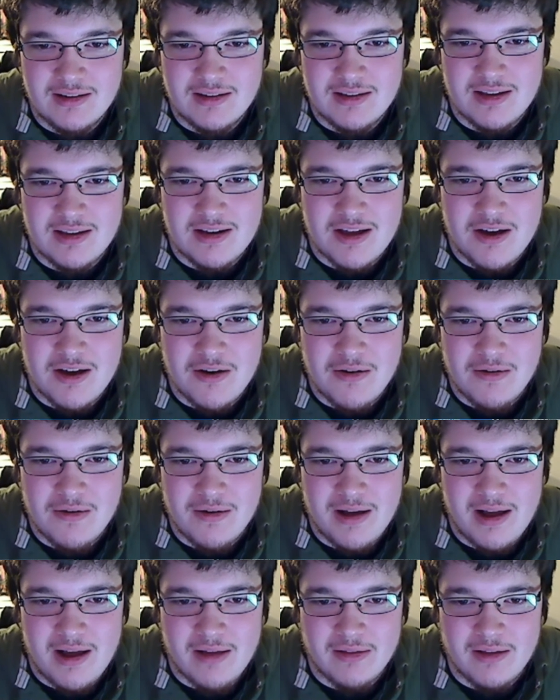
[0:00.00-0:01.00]
You know,
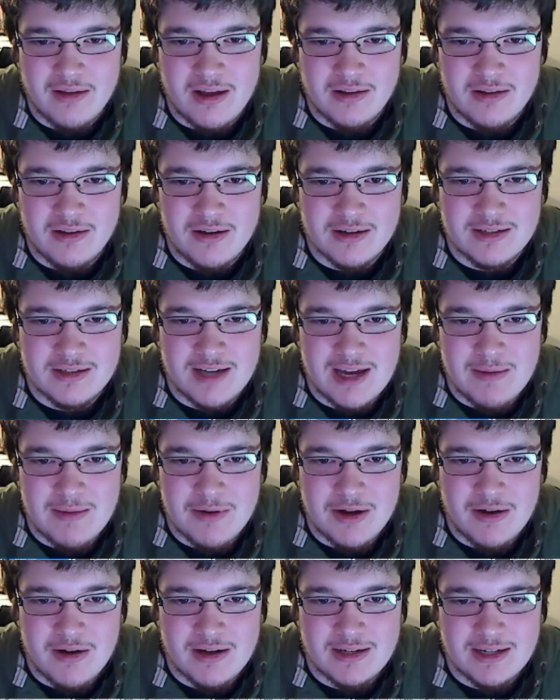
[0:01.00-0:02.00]
a long time
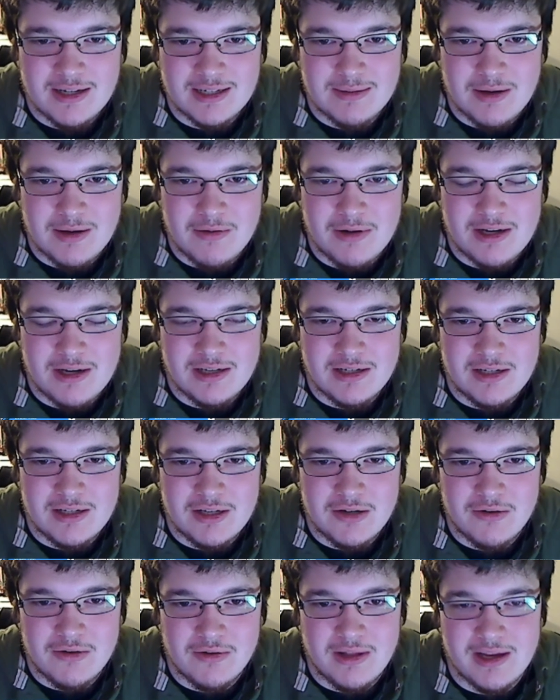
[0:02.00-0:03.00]
ago I talked about wanting to
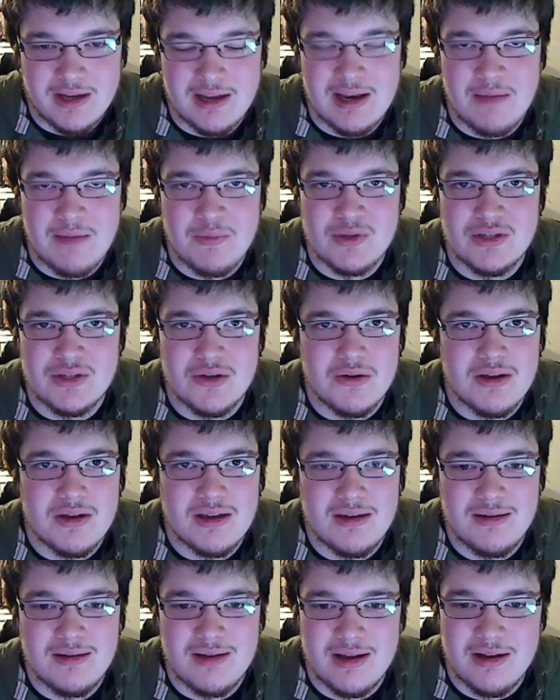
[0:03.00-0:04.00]
do like an episodic
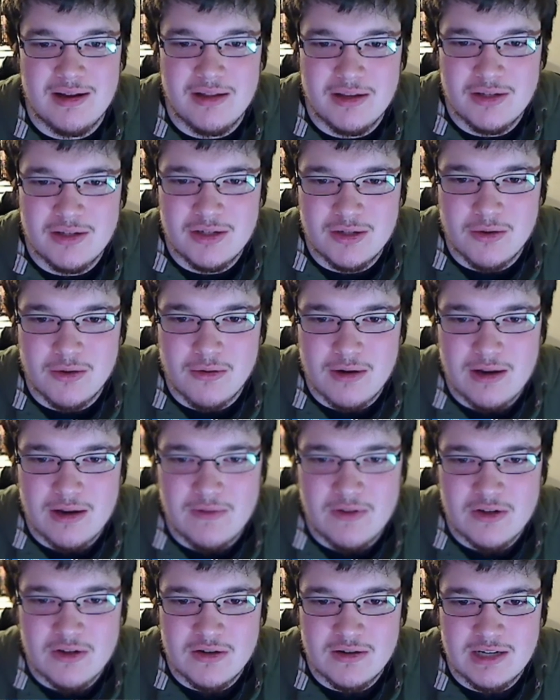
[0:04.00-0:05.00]
kind of like story
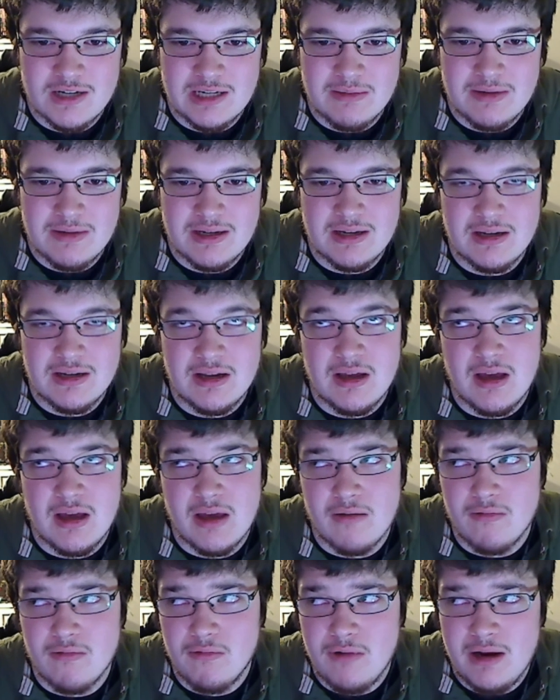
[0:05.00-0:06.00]
adventure comic, and I
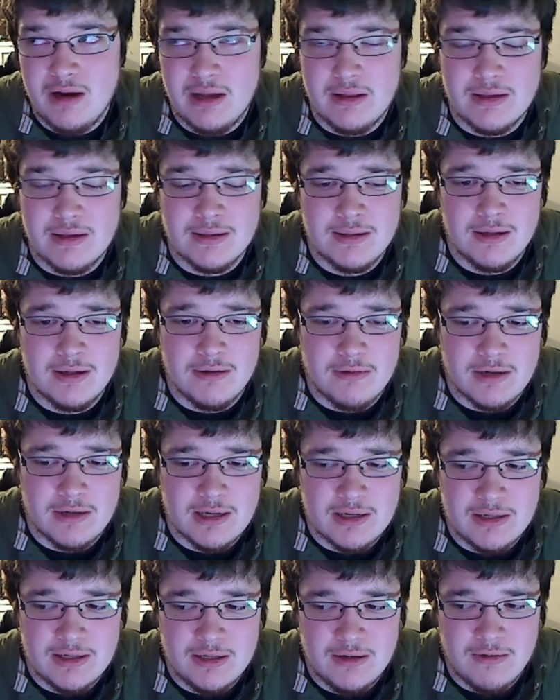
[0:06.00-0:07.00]
really still want to
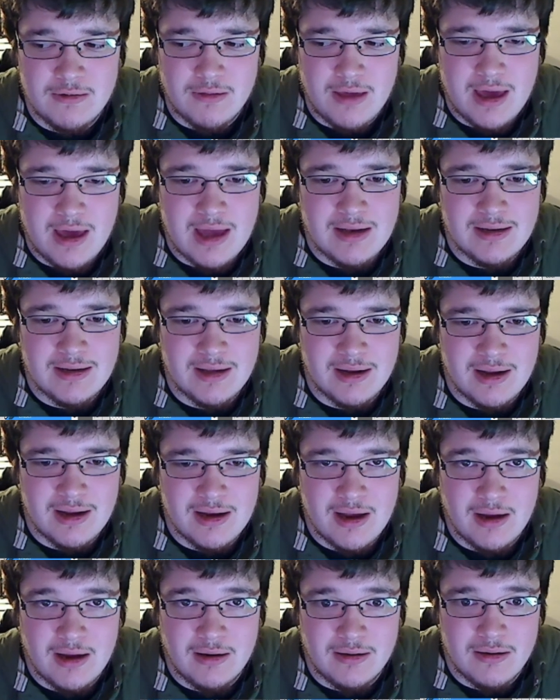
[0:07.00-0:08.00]
do that. Like,
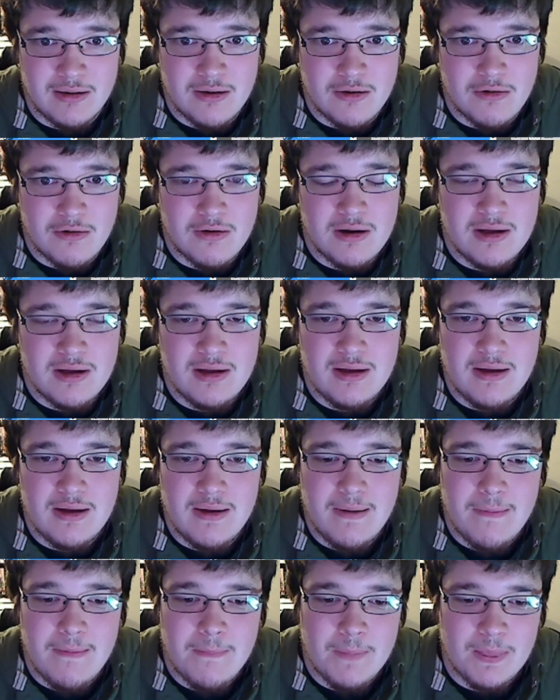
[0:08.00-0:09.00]
I do.
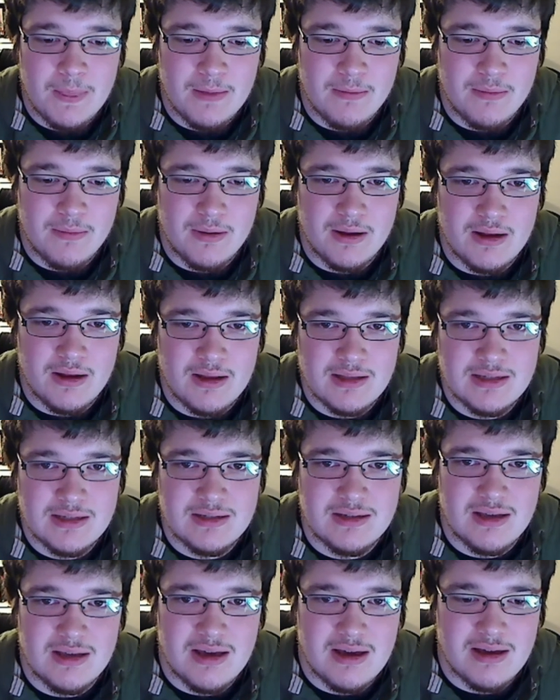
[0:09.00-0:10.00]
But
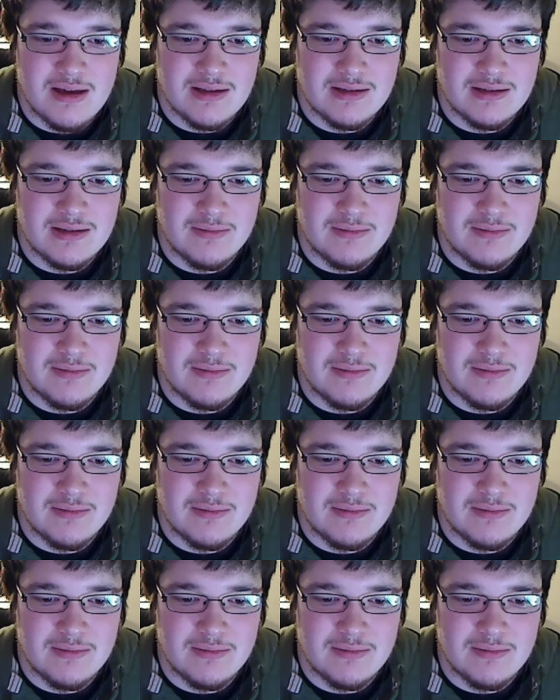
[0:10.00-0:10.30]
it's a